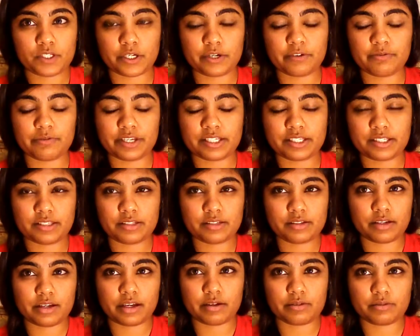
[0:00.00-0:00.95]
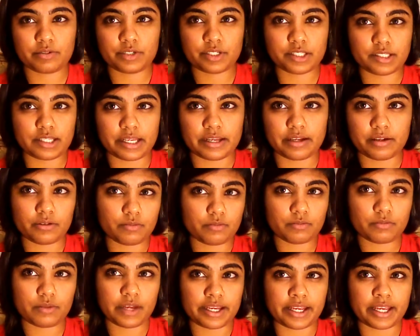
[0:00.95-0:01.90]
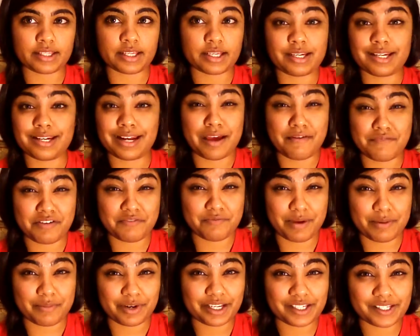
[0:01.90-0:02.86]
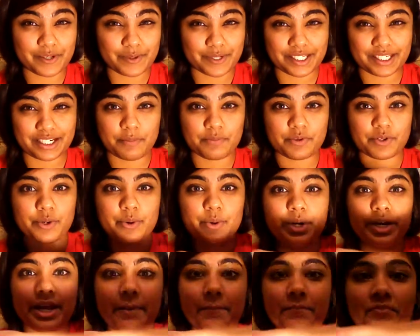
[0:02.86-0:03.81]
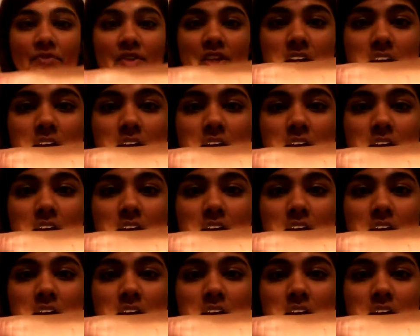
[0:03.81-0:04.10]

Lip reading: Surface, just like, I guess I didn't have enough memory, so it stopped recording.